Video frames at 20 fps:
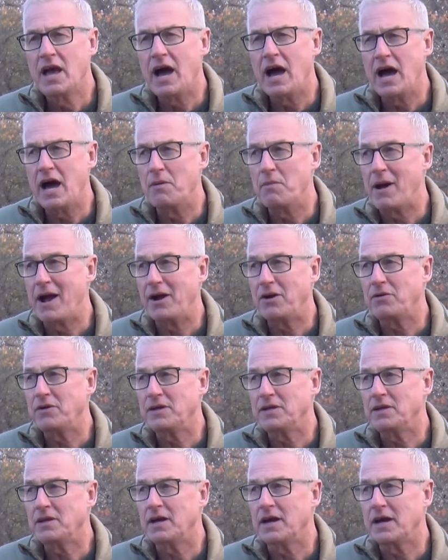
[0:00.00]

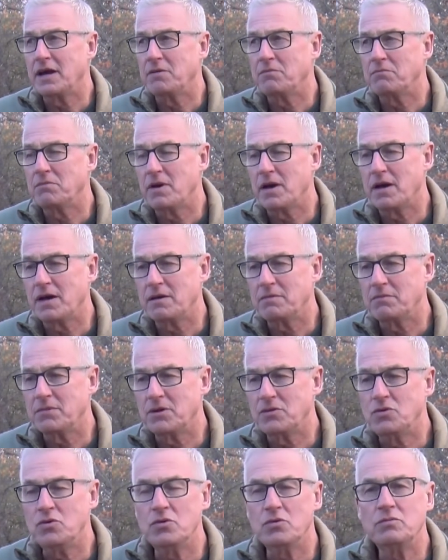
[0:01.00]
Hiring a
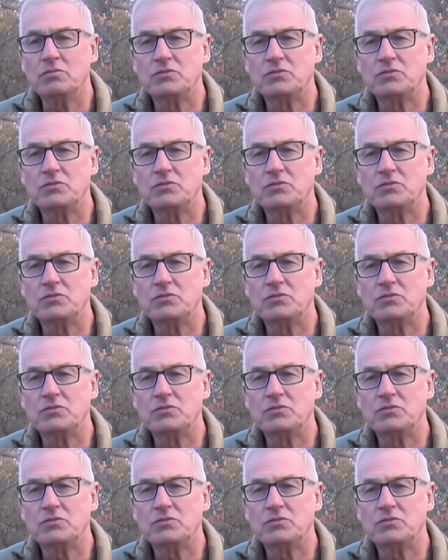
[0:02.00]
new